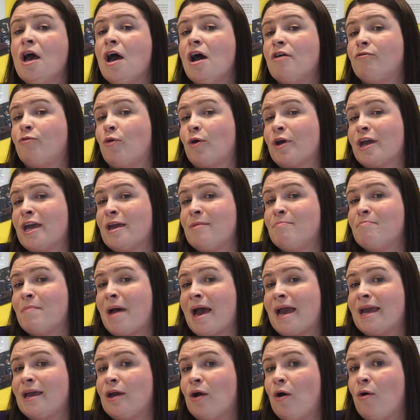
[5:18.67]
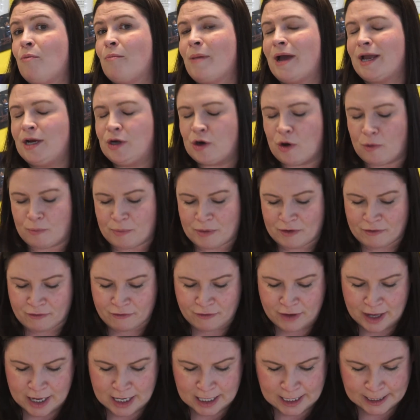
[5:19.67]
of what he may or may not be
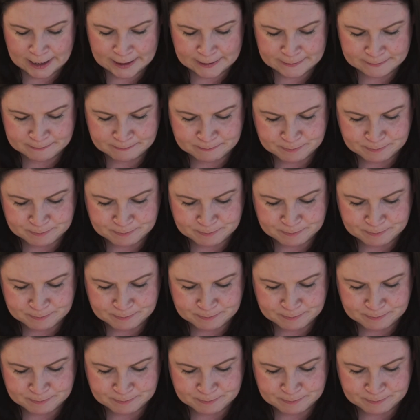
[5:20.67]
feeling.